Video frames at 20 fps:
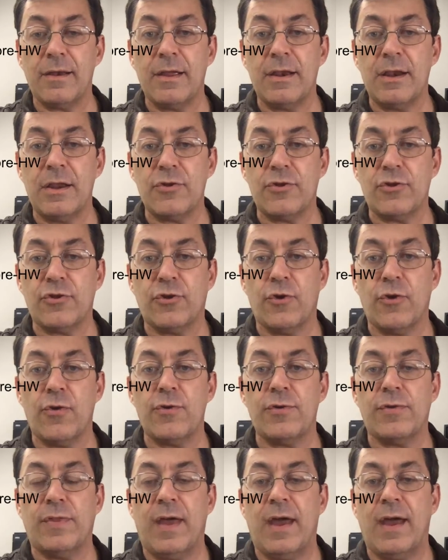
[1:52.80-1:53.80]

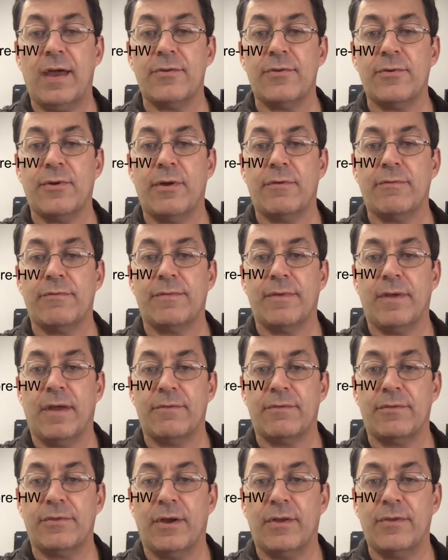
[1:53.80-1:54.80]
ensures that you have
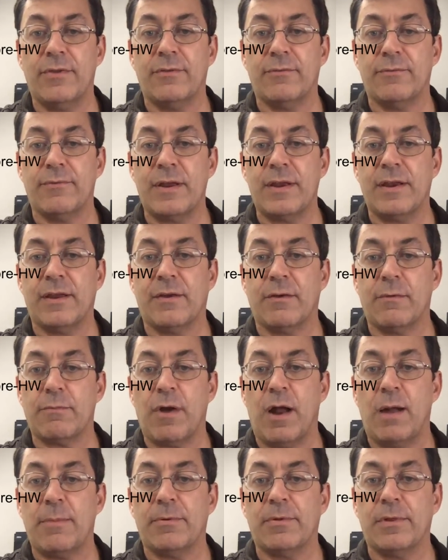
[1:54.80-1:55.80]
done the reading and are
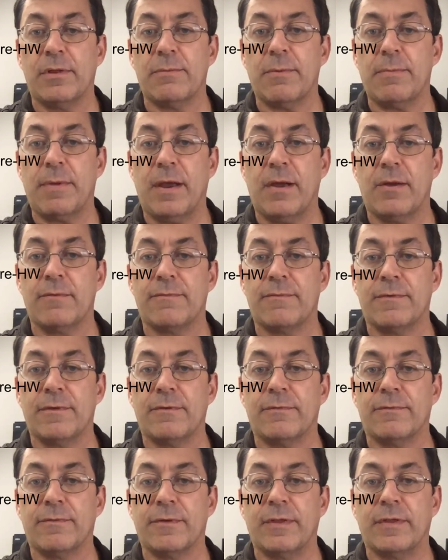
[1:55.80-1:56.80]
properly prepared
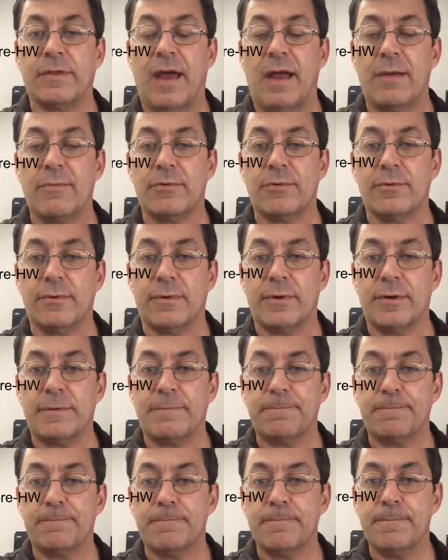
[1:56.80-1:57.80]
for the laboratory.
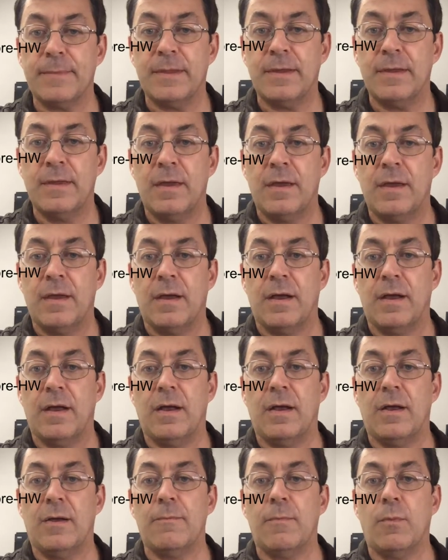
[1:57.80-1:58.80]

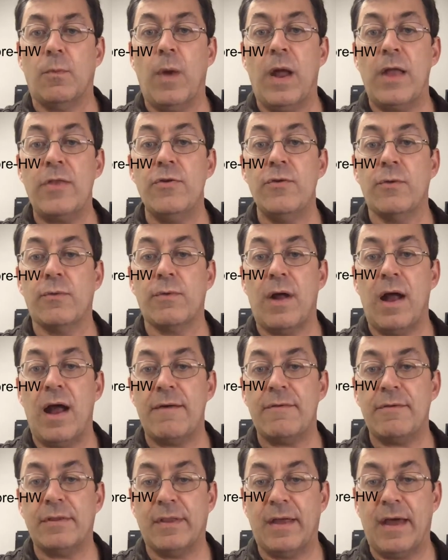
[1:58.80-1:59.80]
When you
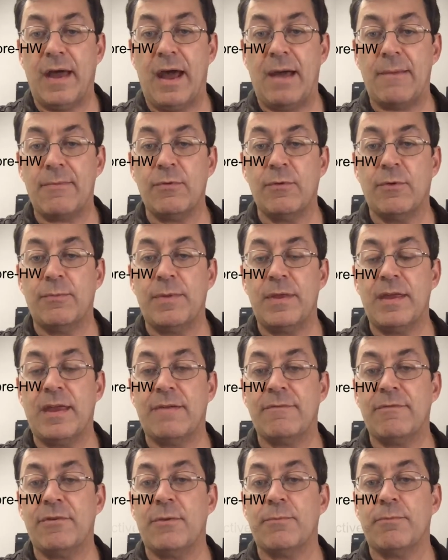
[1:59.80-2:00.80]
arrive in lab, you will be
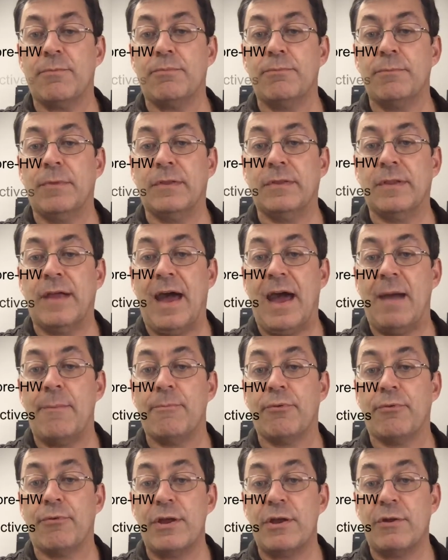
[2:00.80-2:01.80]
given a
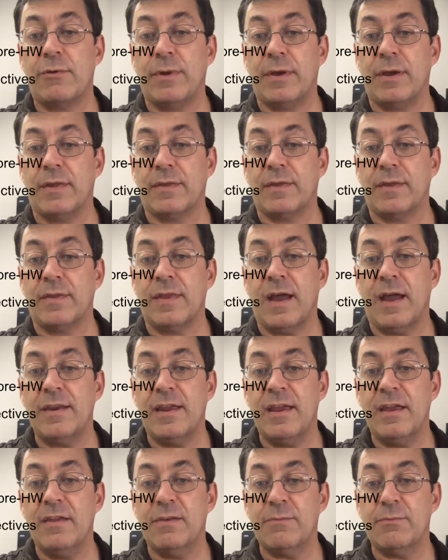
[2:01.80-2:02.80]
lab pre-quiz, and the idea of the